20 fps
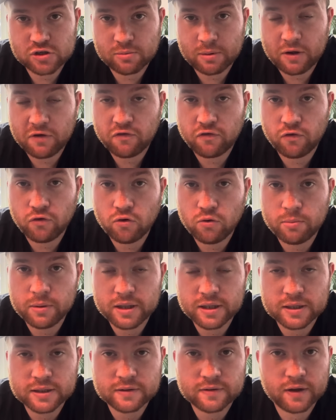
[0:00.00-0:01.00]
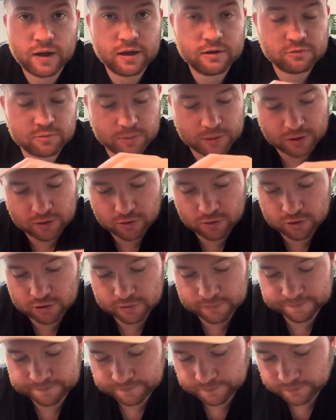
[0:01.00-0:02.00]
about 4 million times,
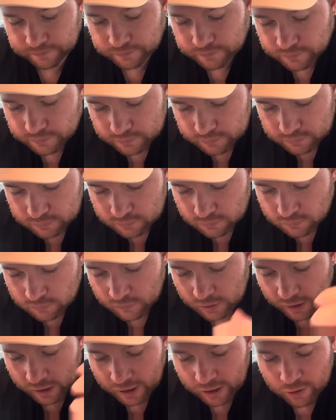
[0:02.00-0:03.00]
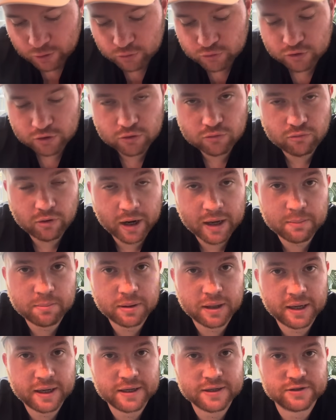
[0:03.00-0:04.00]
because how do you rate
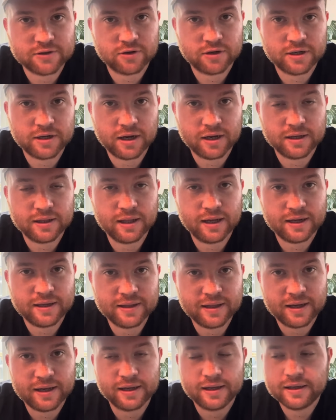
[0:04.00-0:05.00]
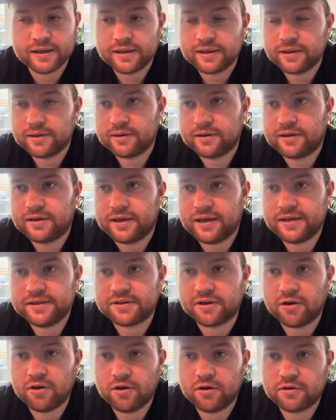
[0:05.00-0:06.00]
players on a night like that? It's
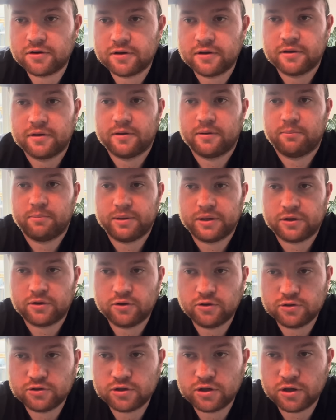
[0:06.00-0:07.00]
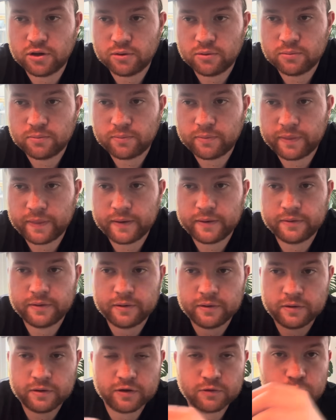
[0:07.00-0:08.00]
hard, because, you know,
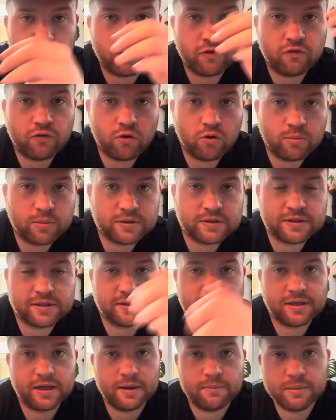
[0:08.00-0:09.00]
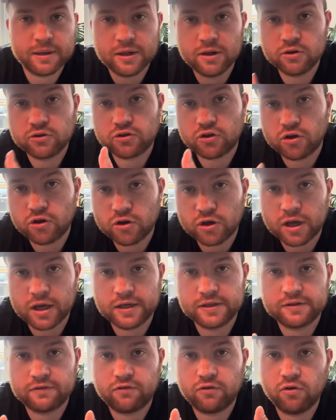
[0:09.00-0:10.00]
there's performances like Milos
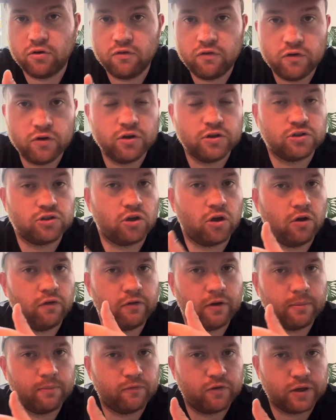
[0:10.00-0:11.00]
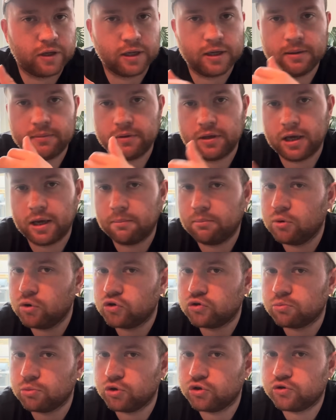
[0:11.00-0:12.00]
Kerkez. I thought first half, I'm thinking, yeah,
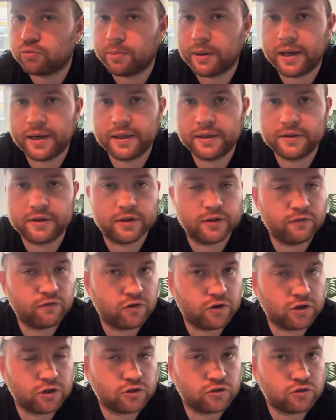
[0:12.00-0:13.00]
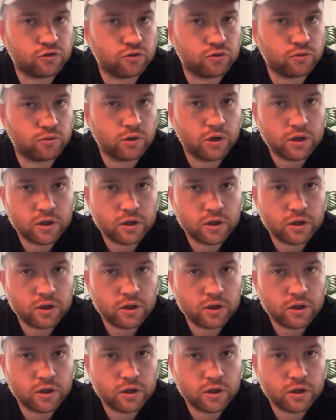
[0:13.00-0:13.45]
much better than the first two